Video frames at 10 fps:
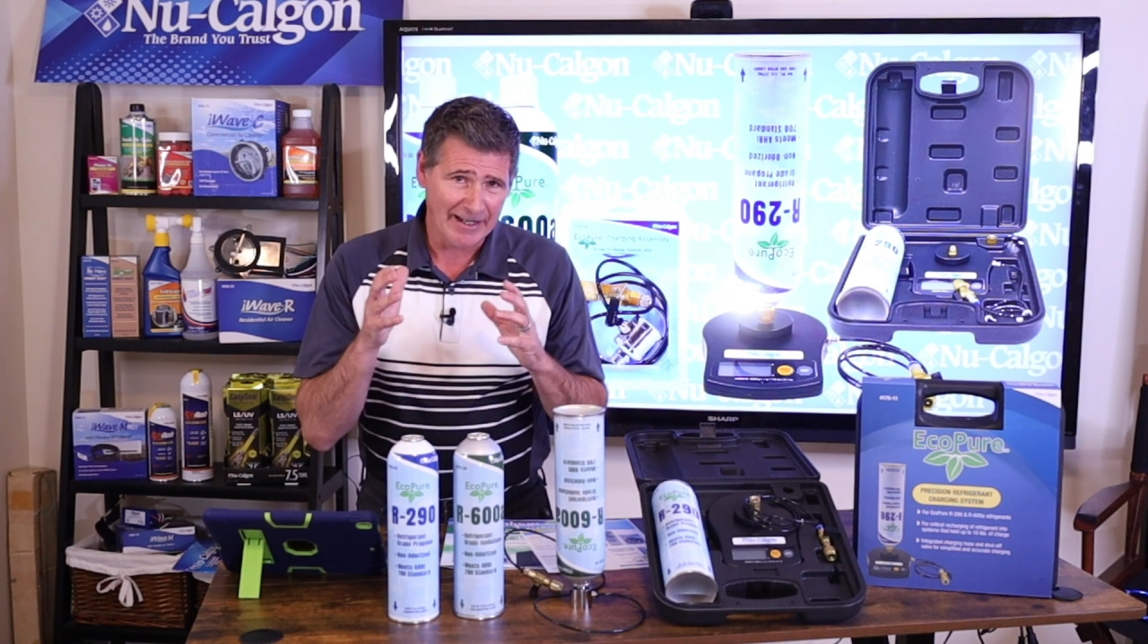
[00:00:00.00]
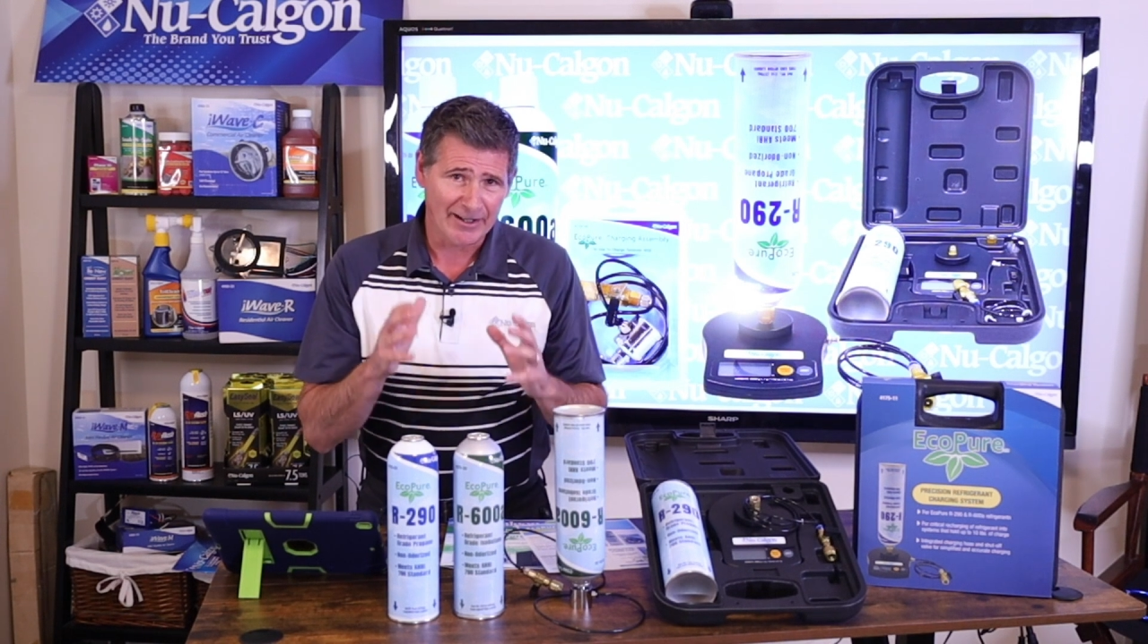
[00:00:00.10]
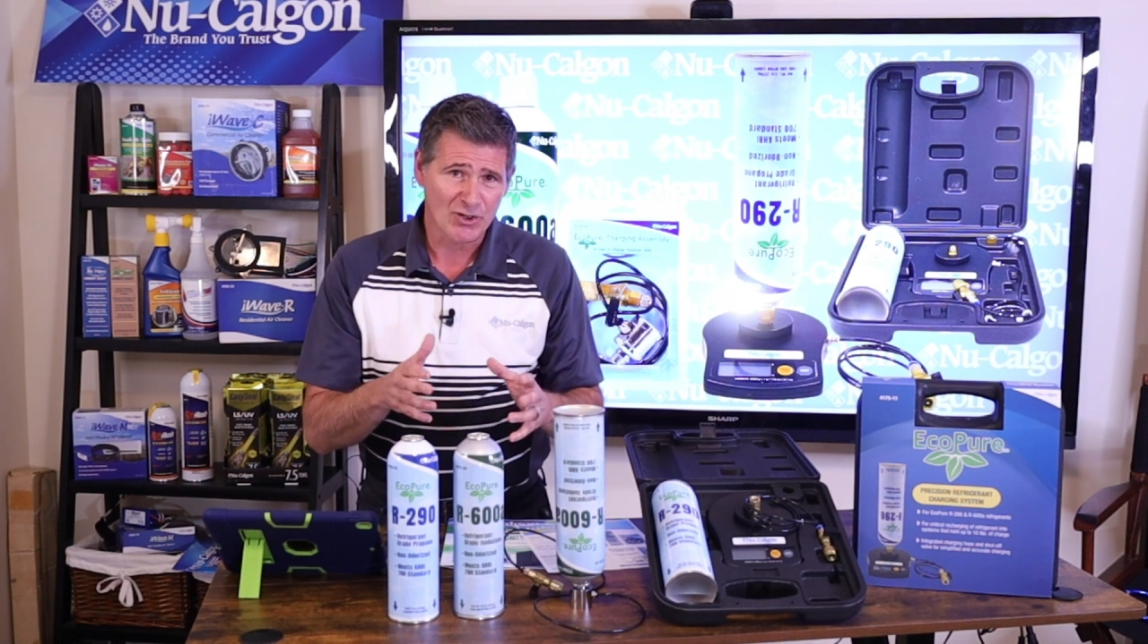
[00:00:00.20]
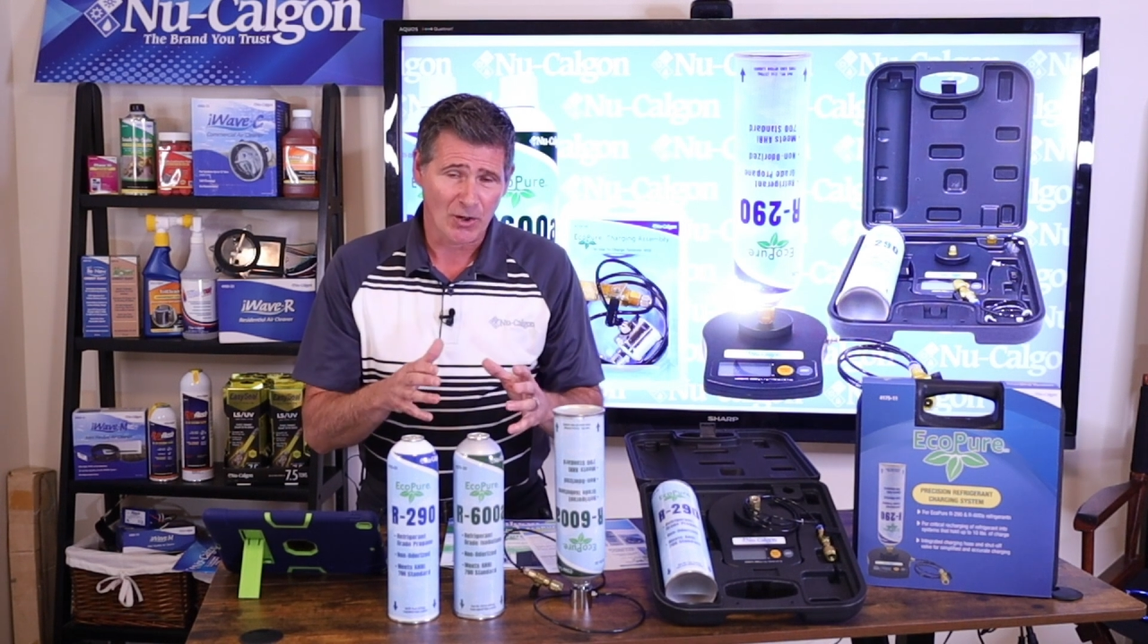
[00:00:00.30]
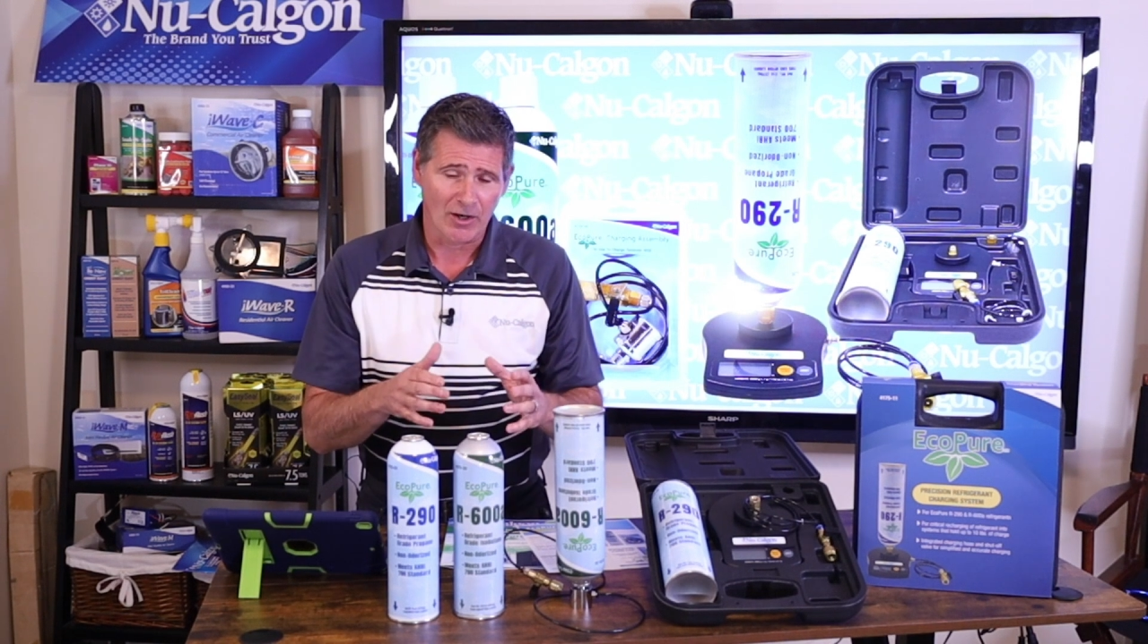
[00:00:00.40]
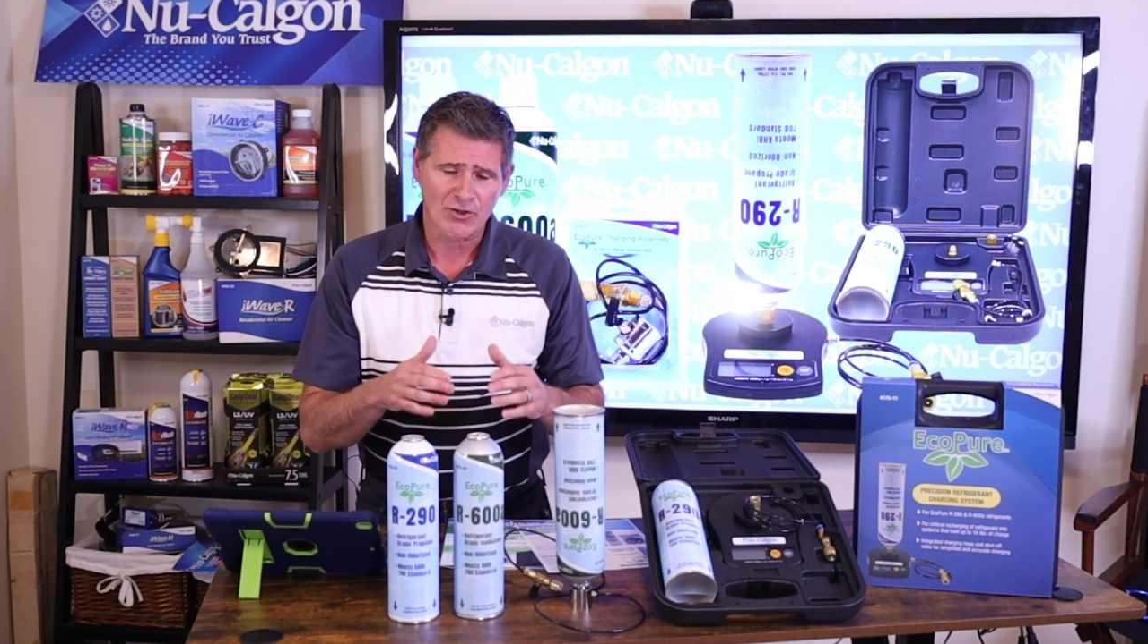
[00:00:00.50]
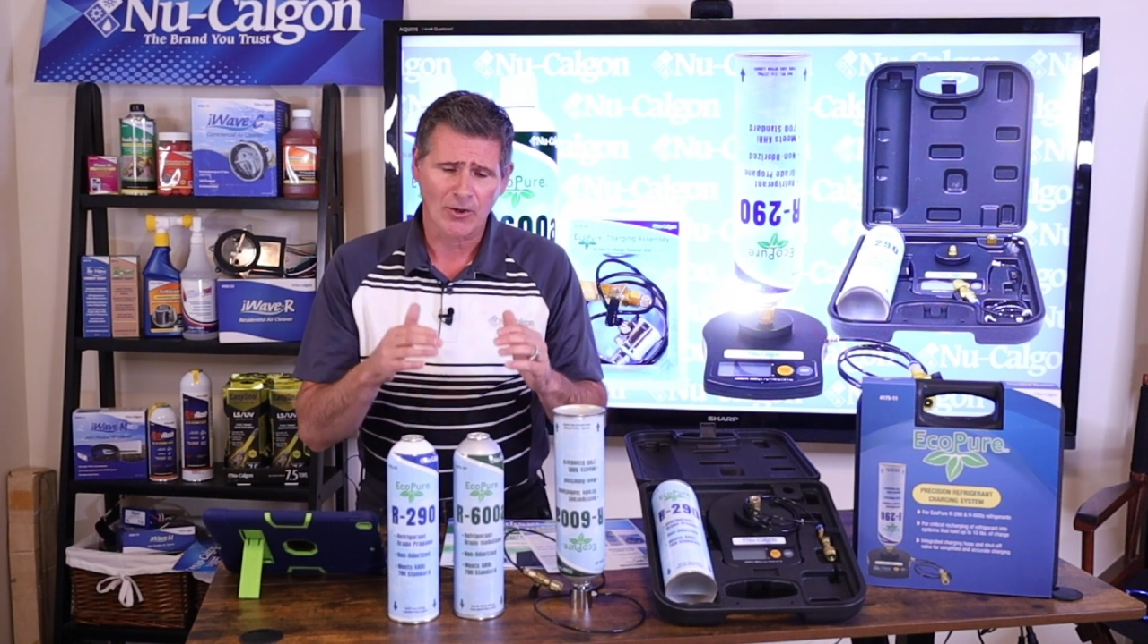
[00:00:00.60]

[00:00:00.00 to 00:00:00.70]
in a charge.